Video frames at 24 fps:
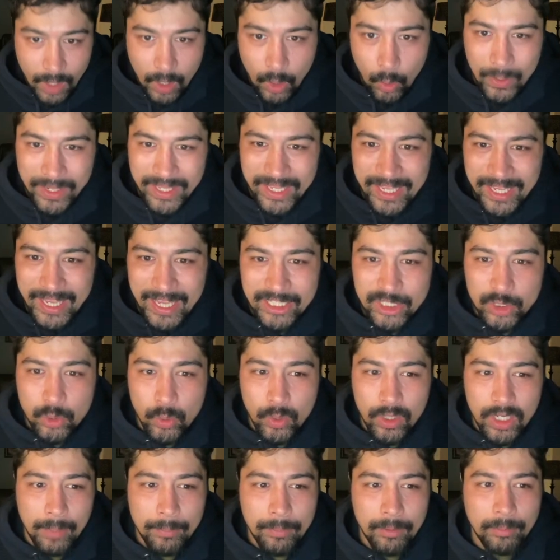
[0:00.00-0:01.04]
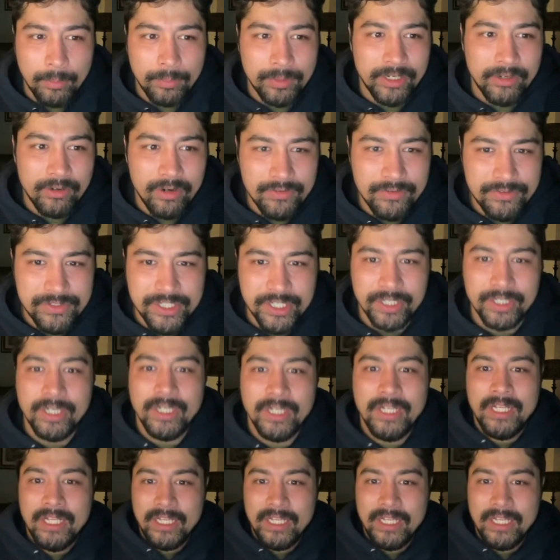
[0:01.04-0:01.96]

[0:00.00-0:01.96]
we can get to a couple play roughs here,